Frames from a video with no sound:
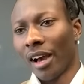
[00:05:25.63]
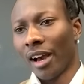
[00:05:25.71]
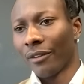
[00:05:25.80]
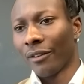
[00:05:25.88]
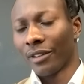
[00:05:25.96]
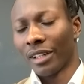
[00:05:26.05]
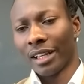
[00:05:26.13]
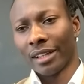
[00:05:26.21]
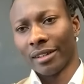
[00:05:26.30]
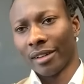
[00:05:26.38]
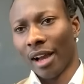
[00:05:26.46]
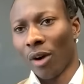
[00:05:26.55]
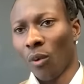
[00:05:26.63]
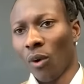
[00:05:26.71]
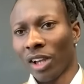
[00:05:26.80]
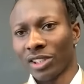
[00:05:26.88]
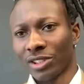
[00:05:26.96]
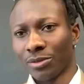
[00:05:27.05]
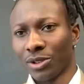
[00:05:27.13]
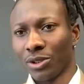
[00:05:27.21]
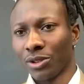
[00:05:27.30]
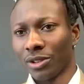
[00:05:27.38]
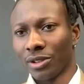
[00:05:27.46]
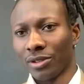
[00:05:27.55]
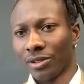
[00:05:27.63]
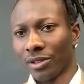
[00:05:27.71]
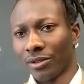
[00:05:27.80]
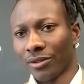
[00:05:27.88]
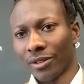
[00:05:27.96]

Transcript: I feel like I watched him do it, you know,